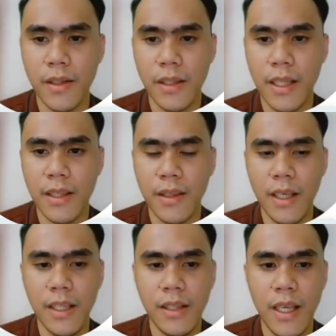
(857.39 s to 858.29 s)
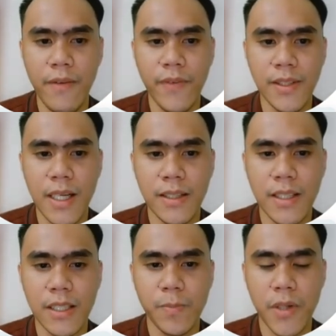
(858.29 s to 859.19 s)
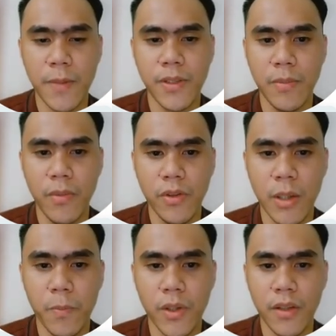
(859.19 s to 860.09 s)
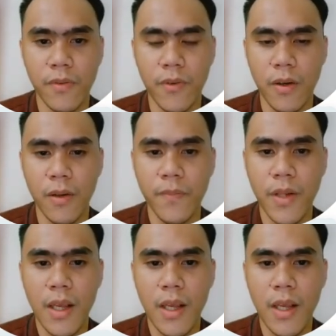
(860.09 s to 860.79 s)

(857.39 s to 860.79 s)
that it emphasizes as perhaps the most important of all,